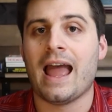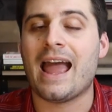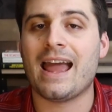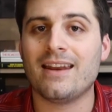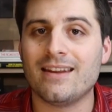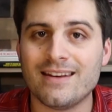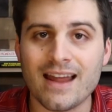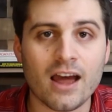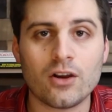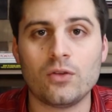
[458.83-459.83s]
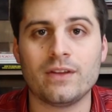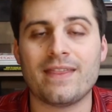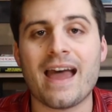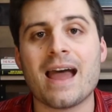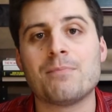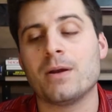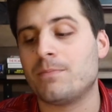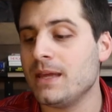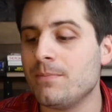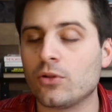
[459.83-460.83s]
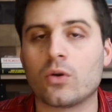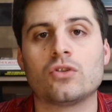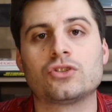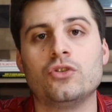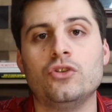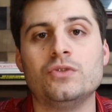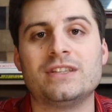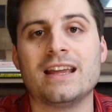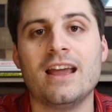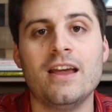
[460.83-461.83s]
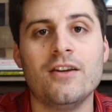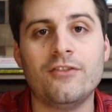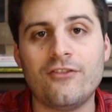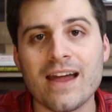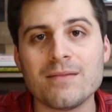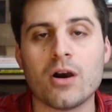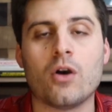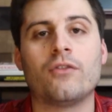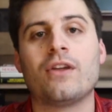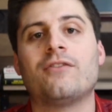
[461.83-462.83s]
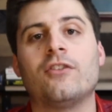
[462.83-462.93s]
And not only that, but people are also using Venmo. If you have a